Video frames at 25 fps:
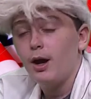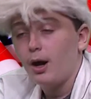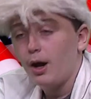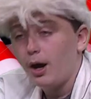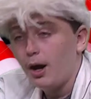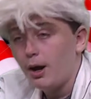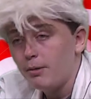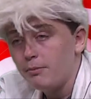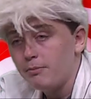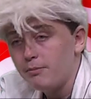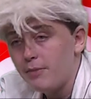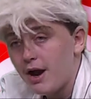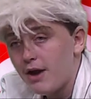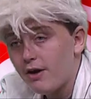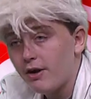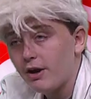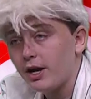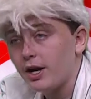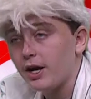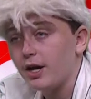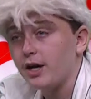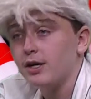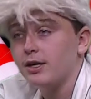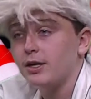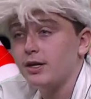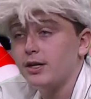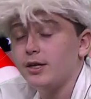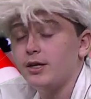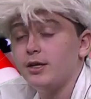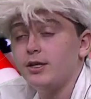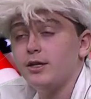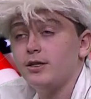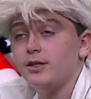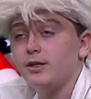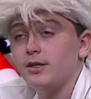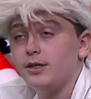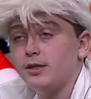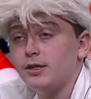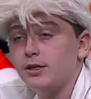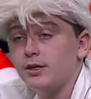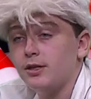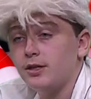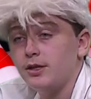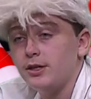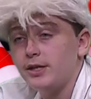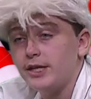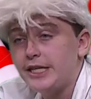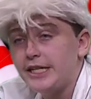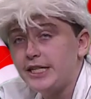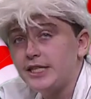America
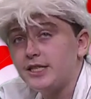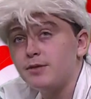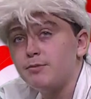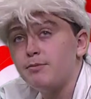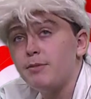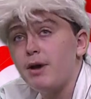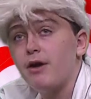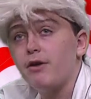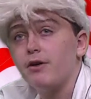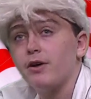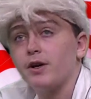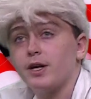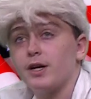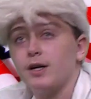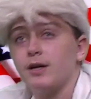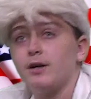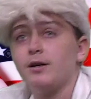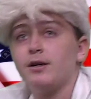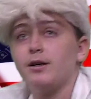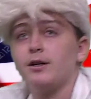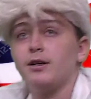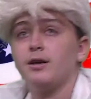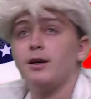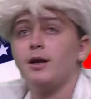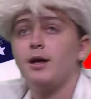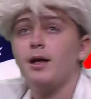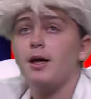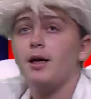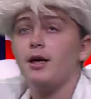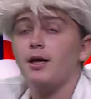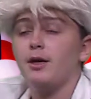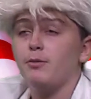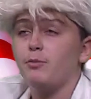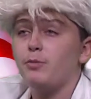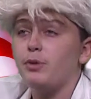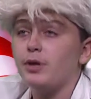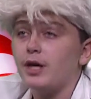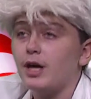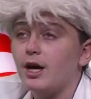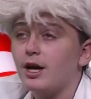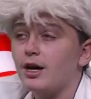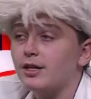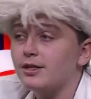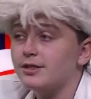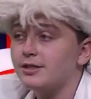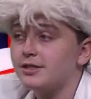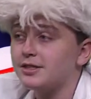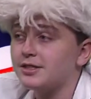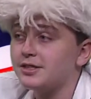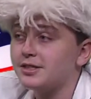is America
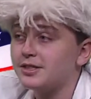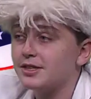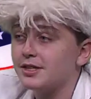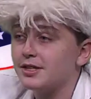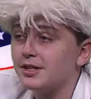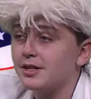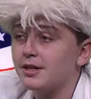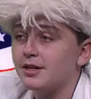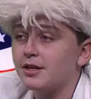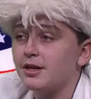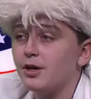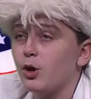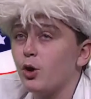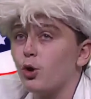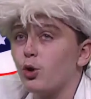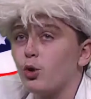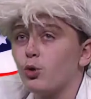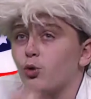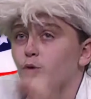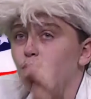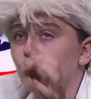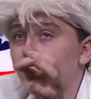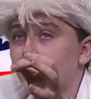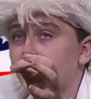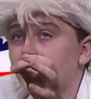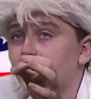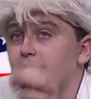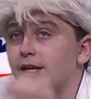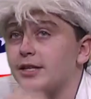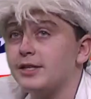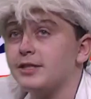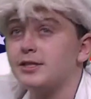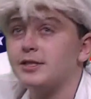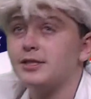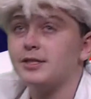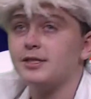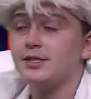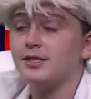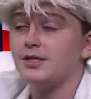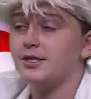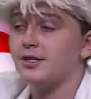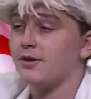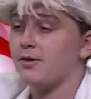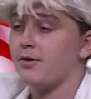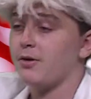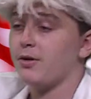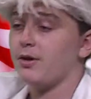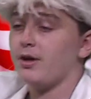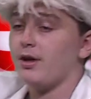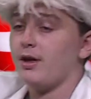because greatness.
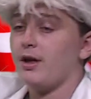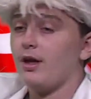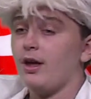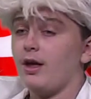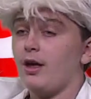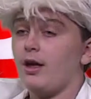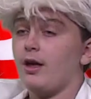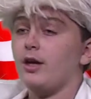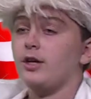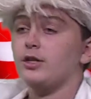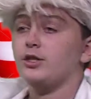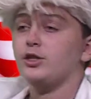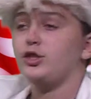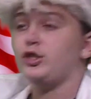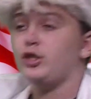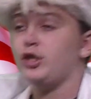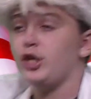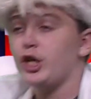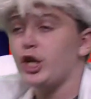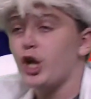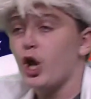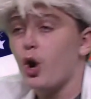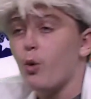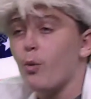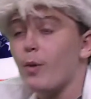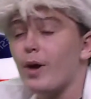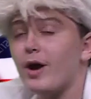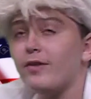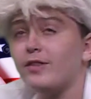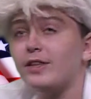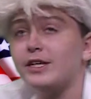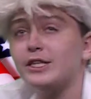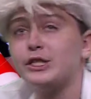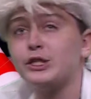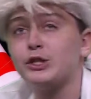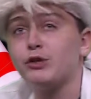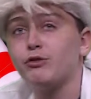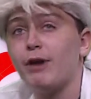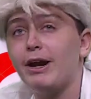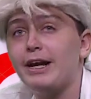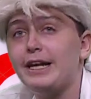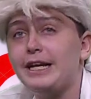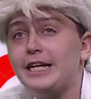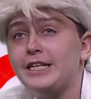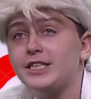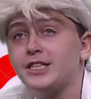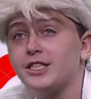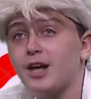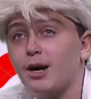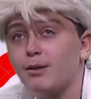Do you know where this
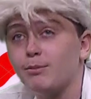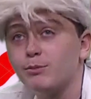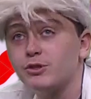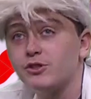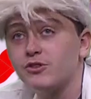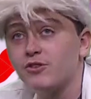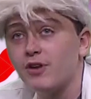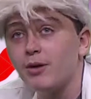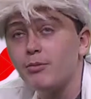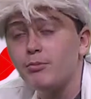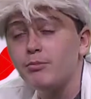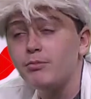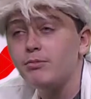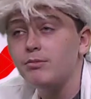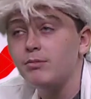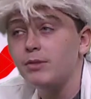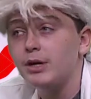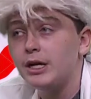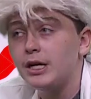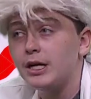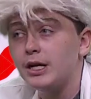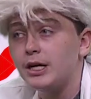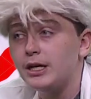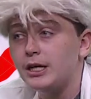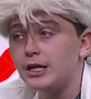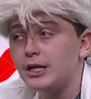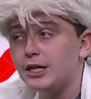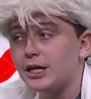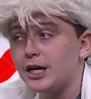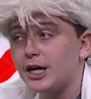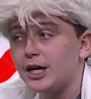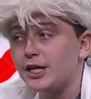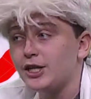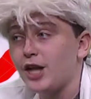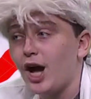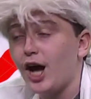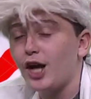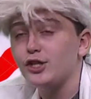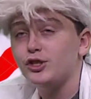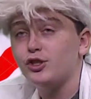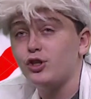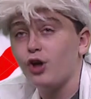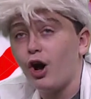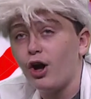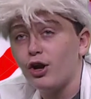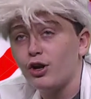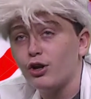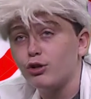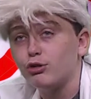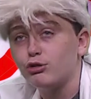greatness comes from? Not
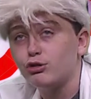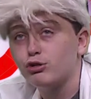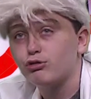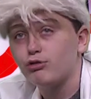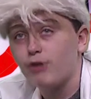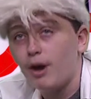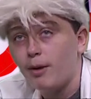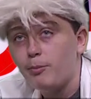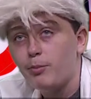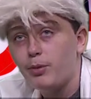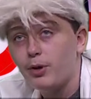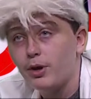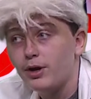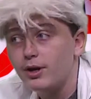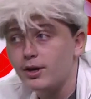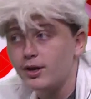Donald Trump,